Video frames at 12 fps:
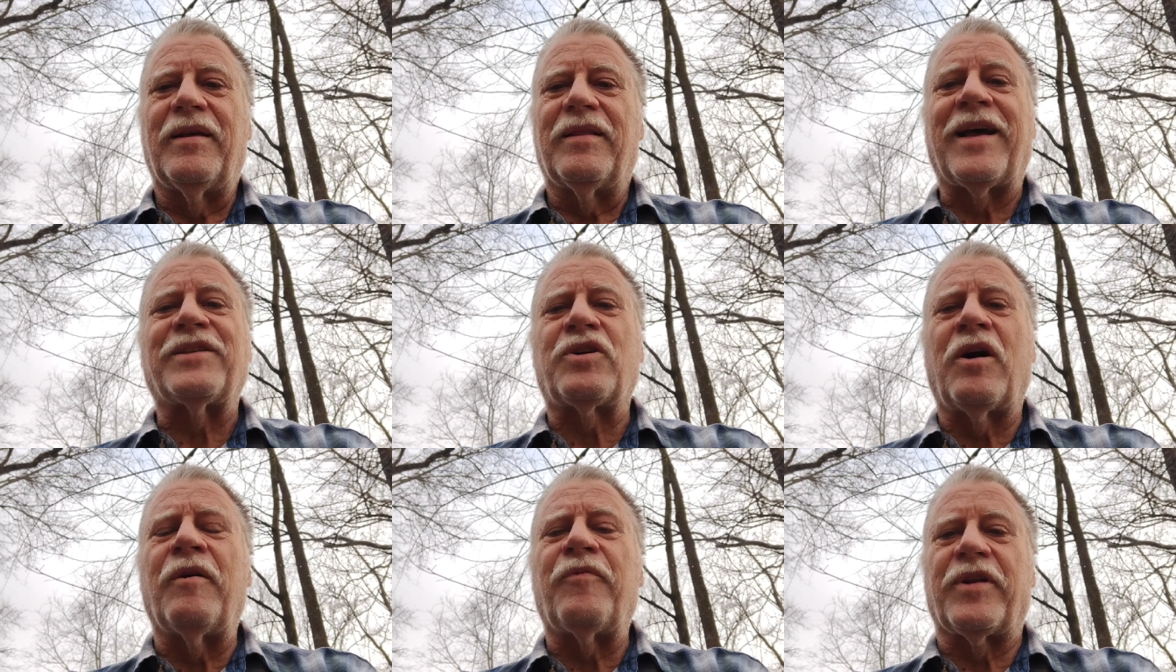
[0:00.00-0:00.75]
That's
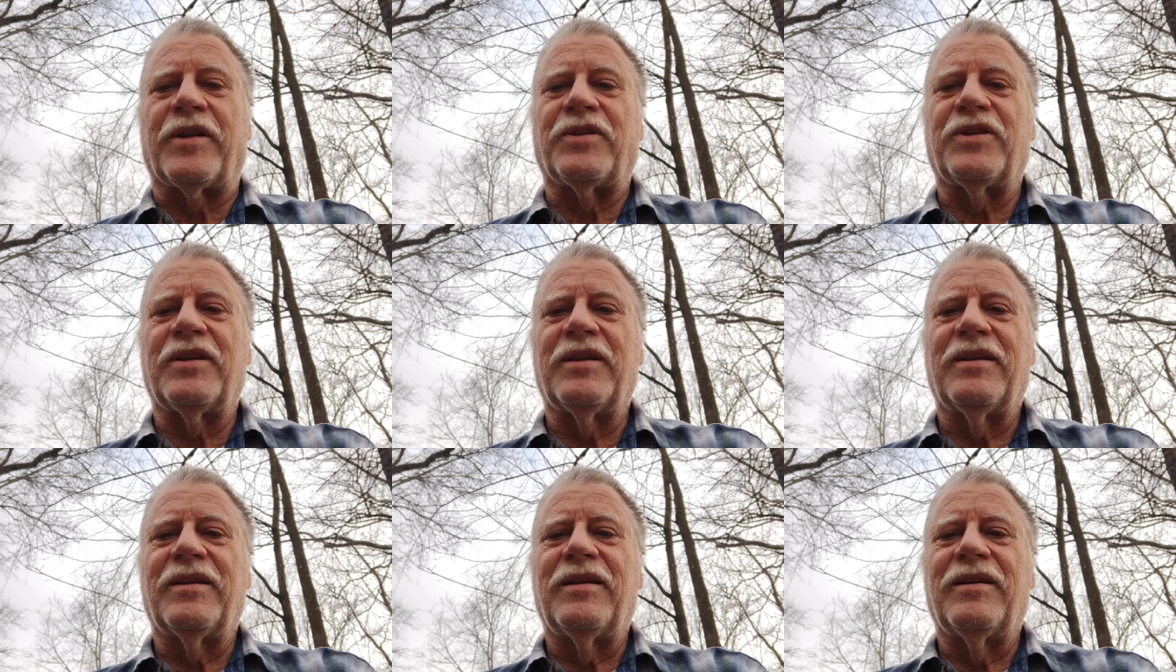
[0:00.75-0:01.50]
confidence.
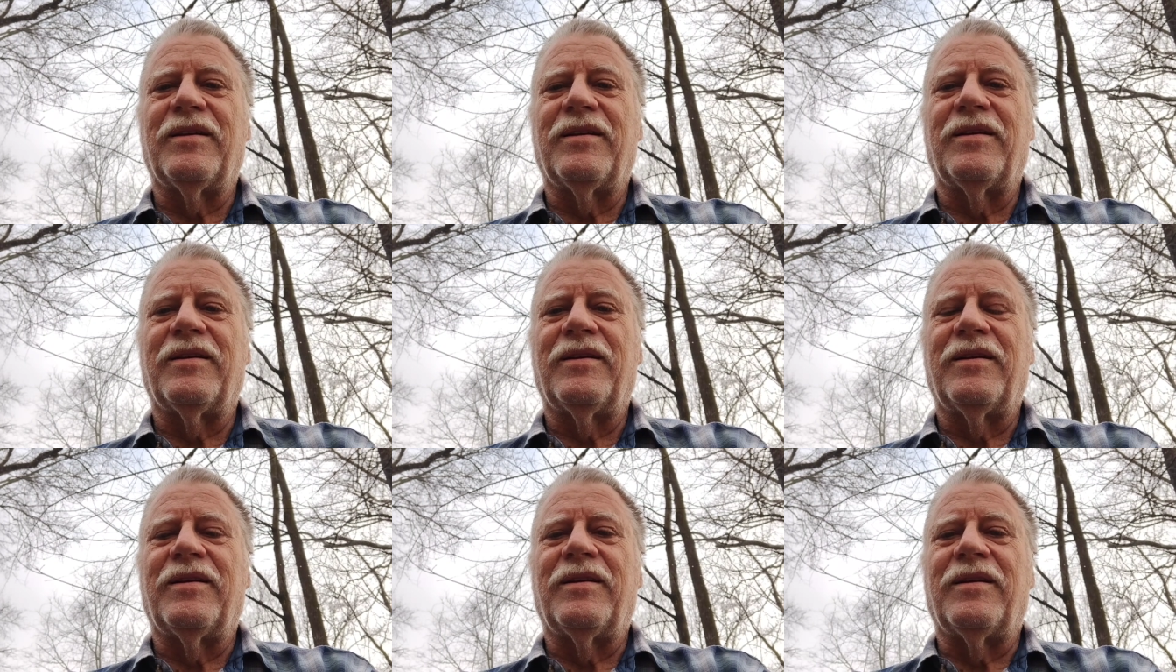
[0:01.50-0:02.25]

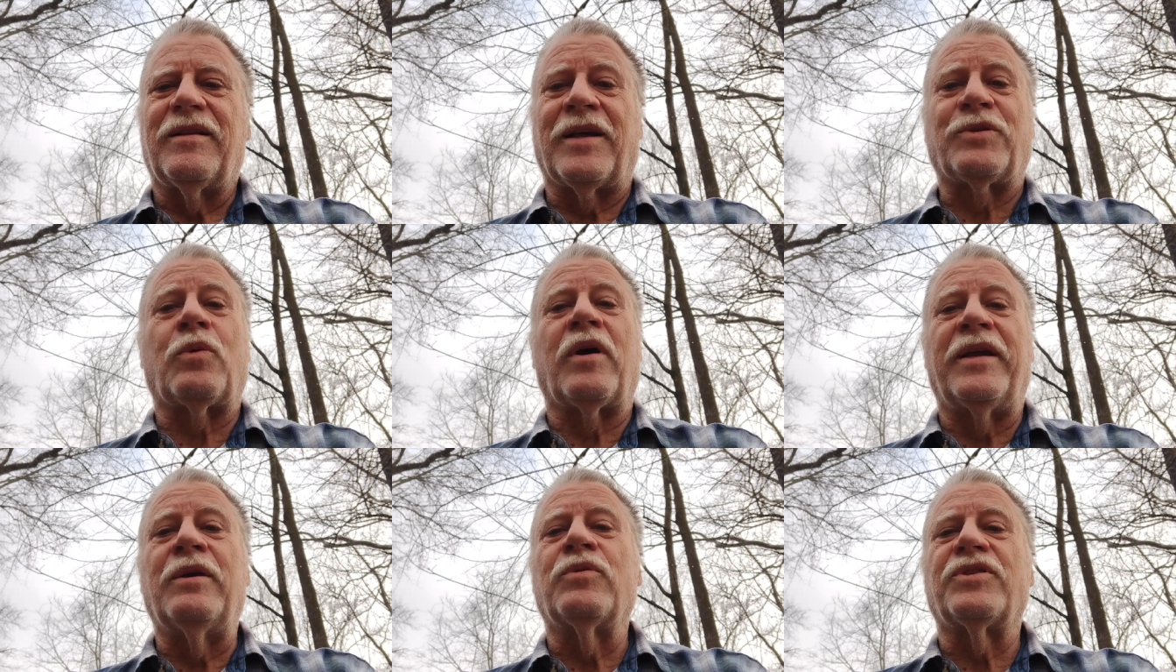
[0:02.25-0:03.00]
That's why
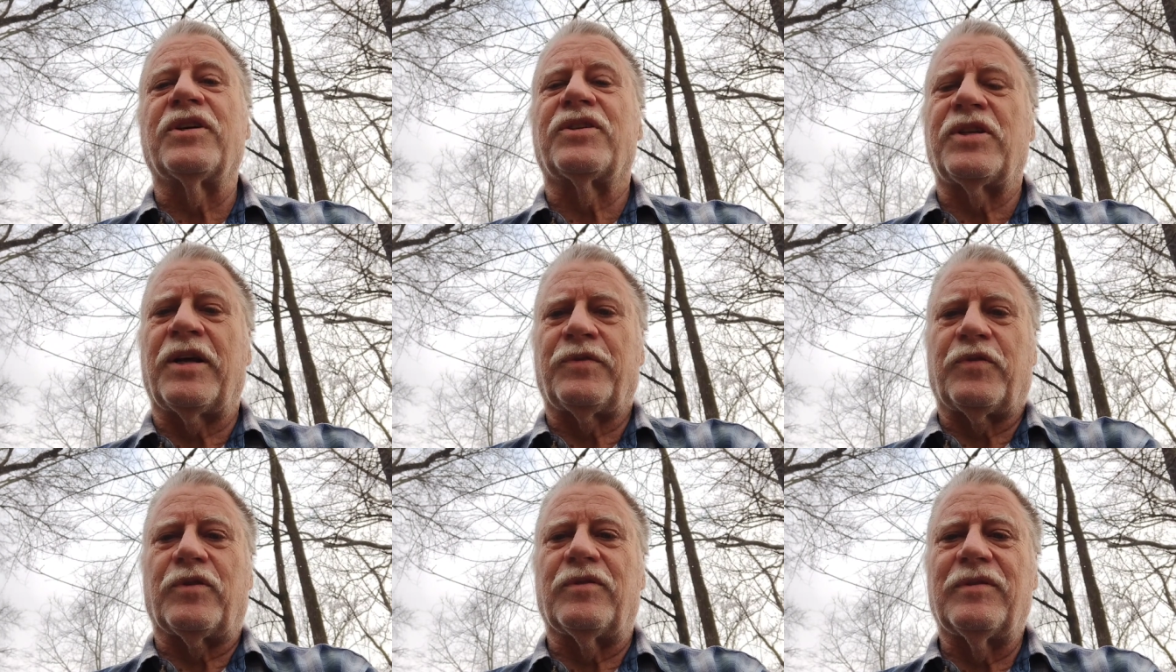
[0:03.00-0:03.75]
he was
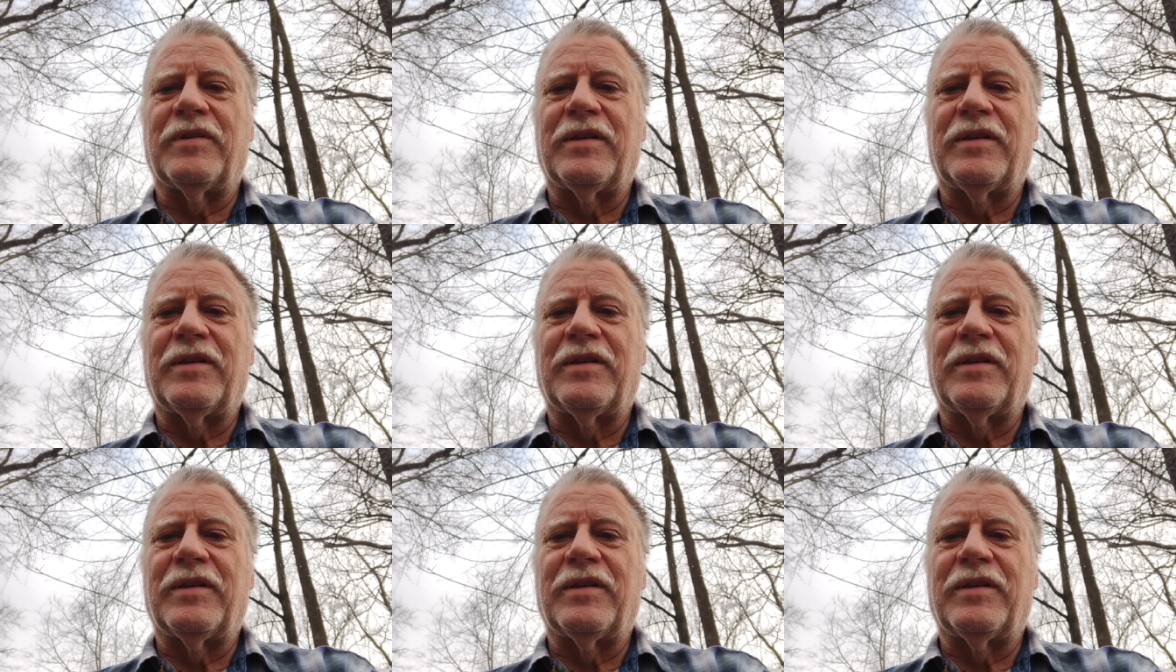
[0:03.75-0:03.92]
successful